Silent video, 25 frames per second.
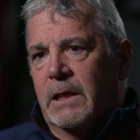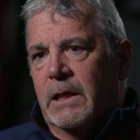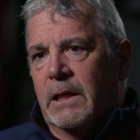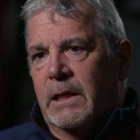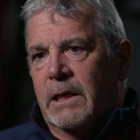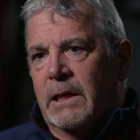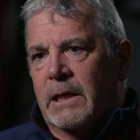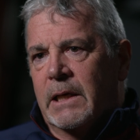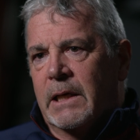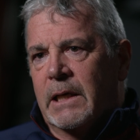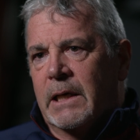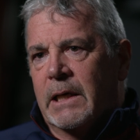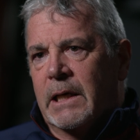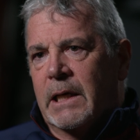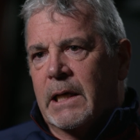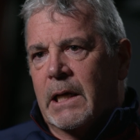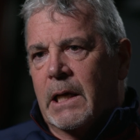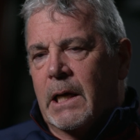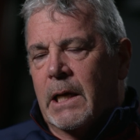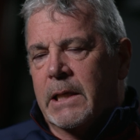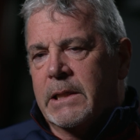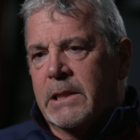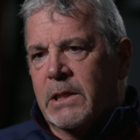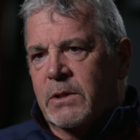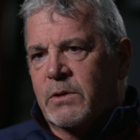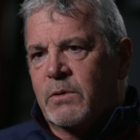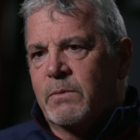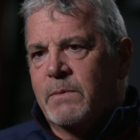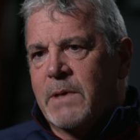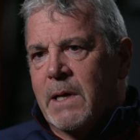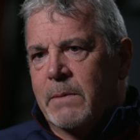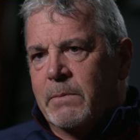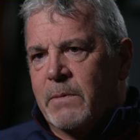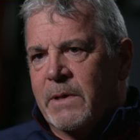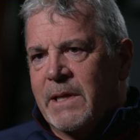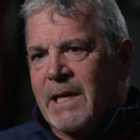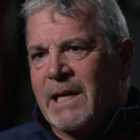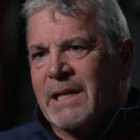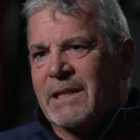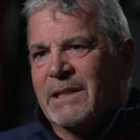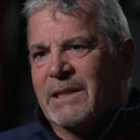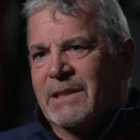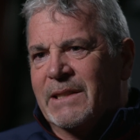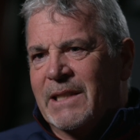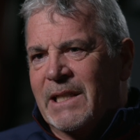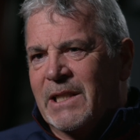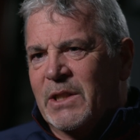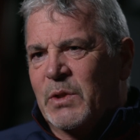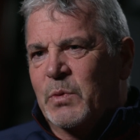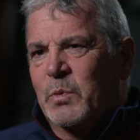And I just remember
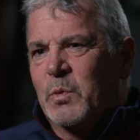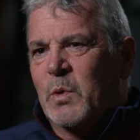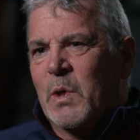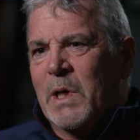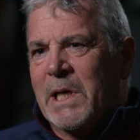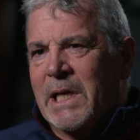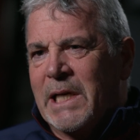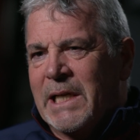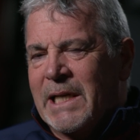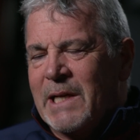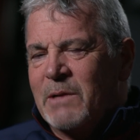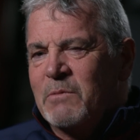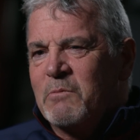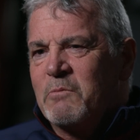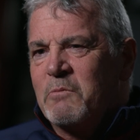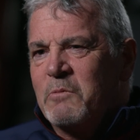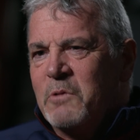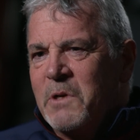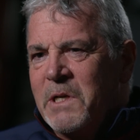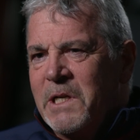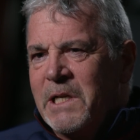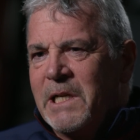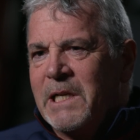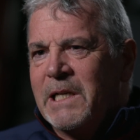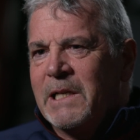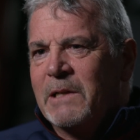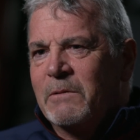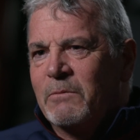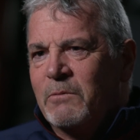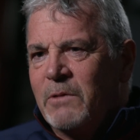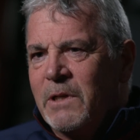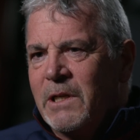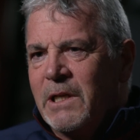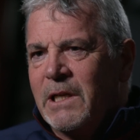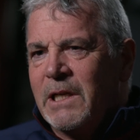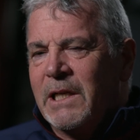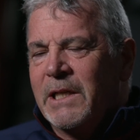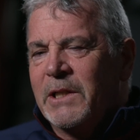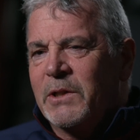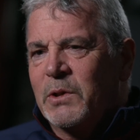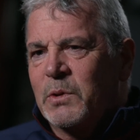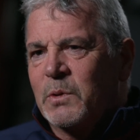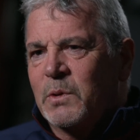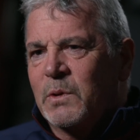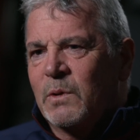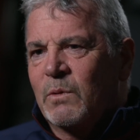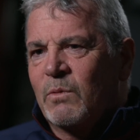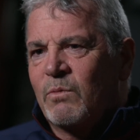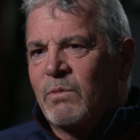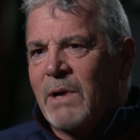that's when it really
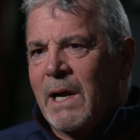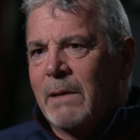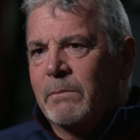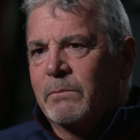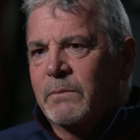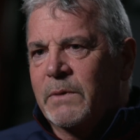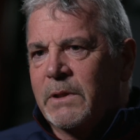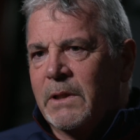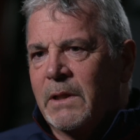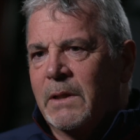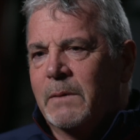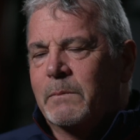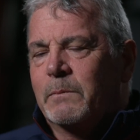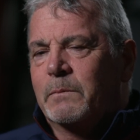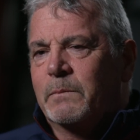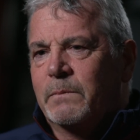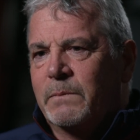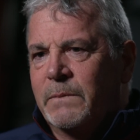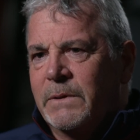sort of ramped up.